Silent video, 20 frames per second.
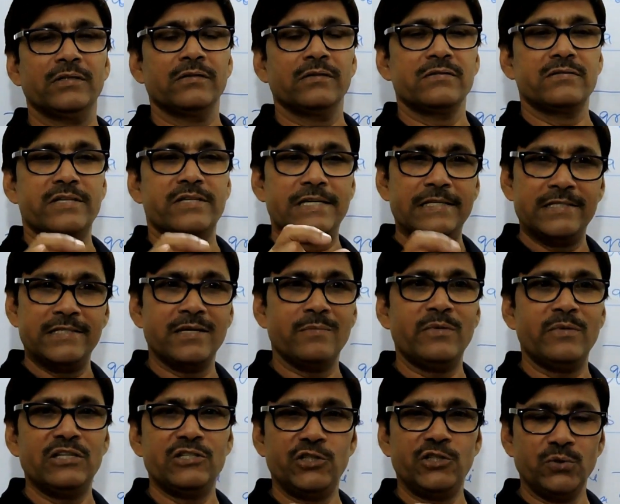cesium
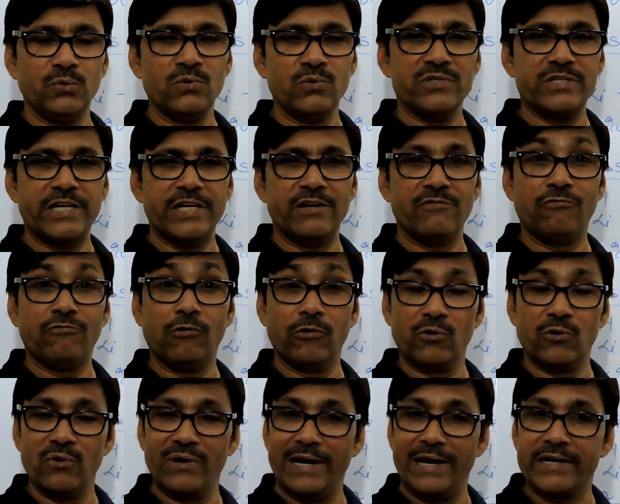is used in
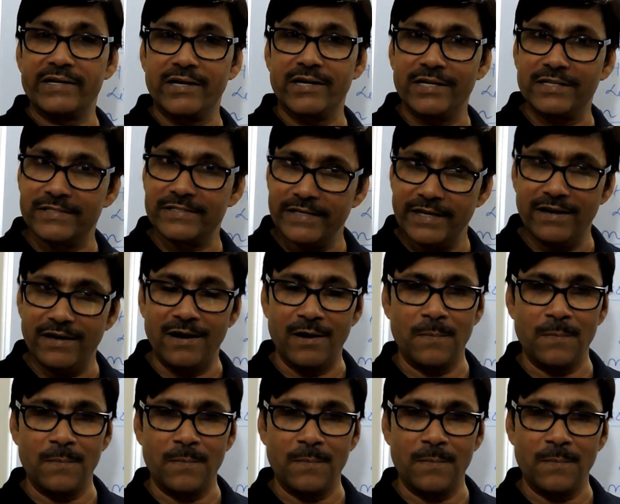photoelectric cell.